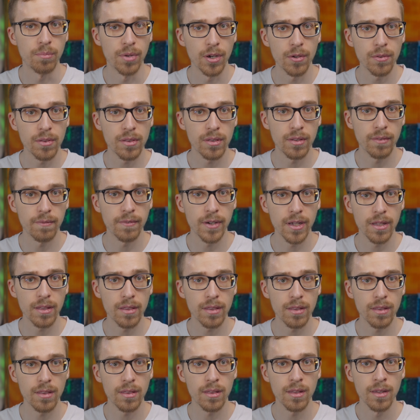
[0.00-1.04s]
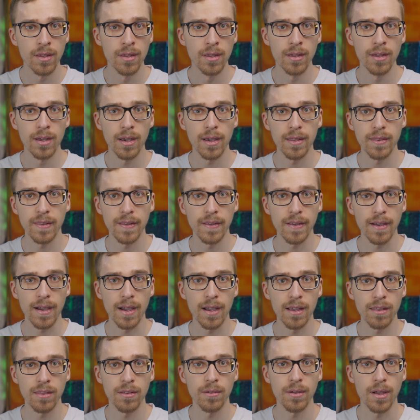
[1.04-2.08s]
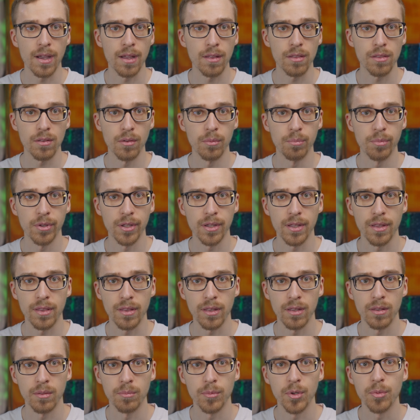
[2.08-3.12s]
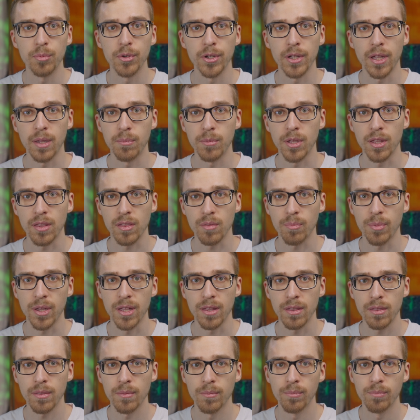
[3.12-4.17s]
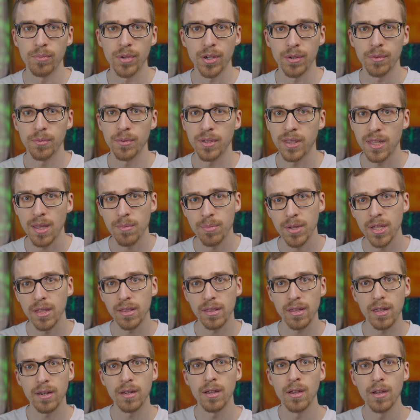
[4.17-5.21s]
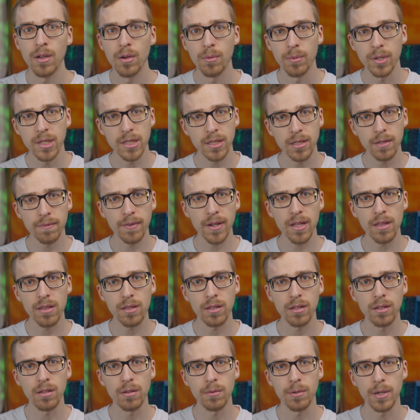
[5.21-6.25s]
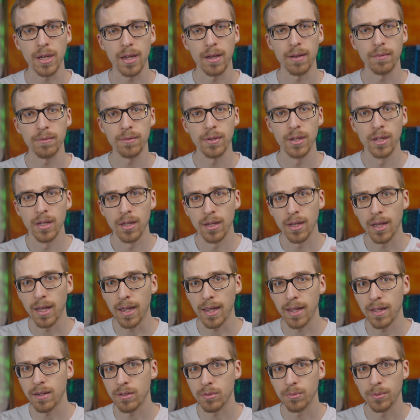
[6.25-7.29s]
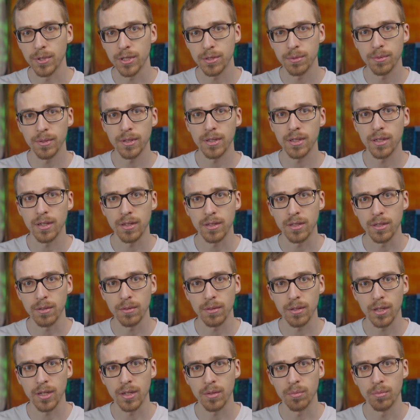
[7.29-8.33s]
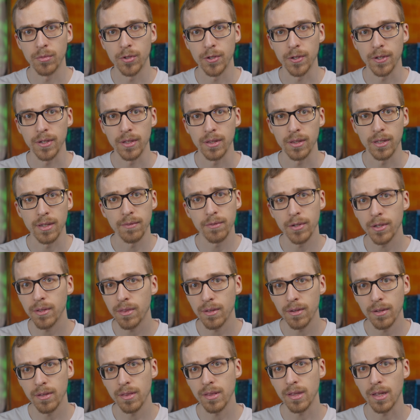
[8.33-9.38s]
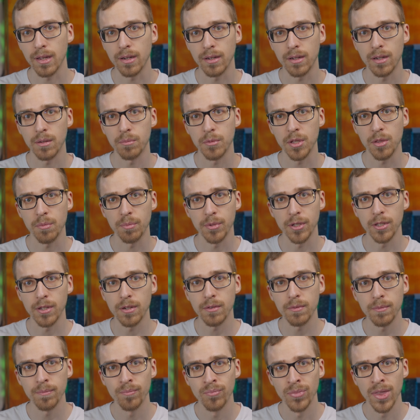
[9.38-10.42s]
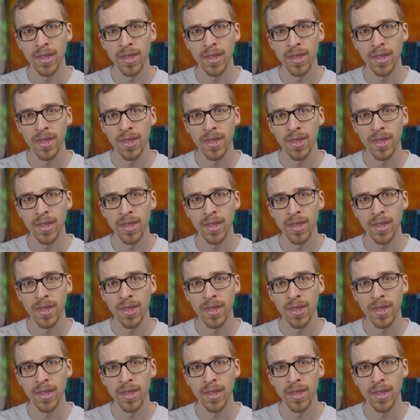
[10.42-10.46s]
both devices, I think either has their place in the mobile gaming space. But with that being said, which device do you have? And which one do you like more? Leave your thoughts and comments below.